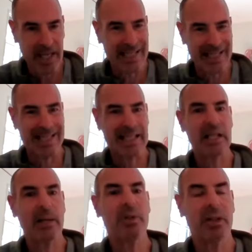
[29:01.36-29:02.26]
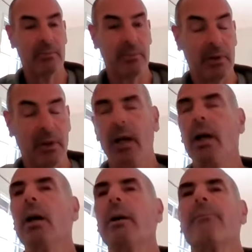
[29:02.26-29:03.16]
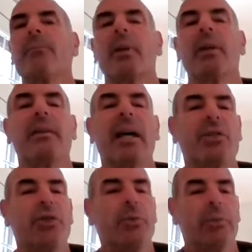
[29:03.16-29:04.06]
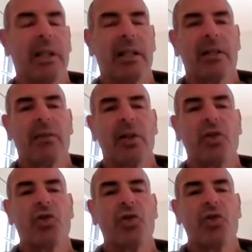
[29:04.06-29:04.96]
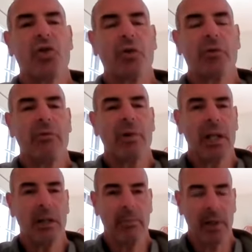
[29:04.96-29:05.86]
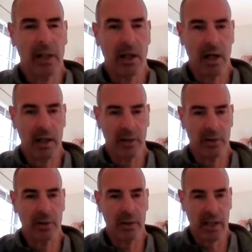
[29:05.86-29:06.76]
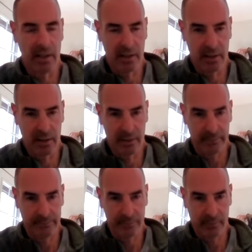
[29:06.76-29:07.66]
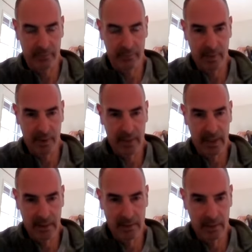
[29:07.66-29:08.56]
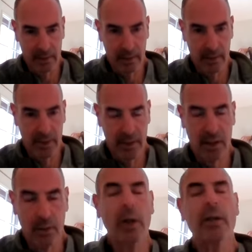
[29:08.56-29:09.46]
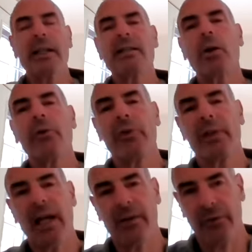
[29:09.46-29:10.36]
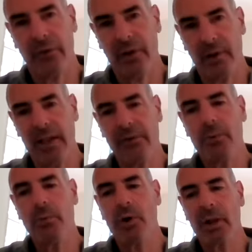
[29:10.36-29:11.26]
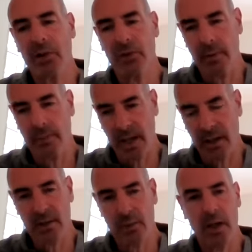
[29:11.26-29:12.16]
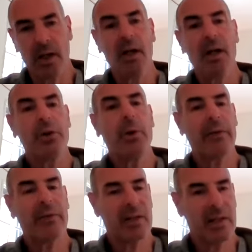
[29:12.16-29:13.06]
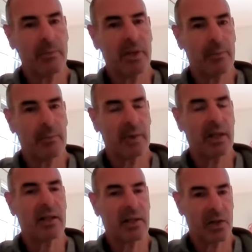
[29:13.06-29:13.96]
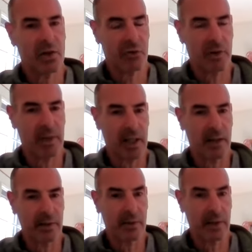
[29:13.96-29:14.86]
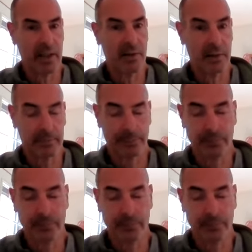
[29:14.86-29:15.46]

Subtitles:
and a symptom that it's extremely hard to test. Okay? I mean, well, let's go for the even more extreme case where you have a symptom that is extremely hard to test.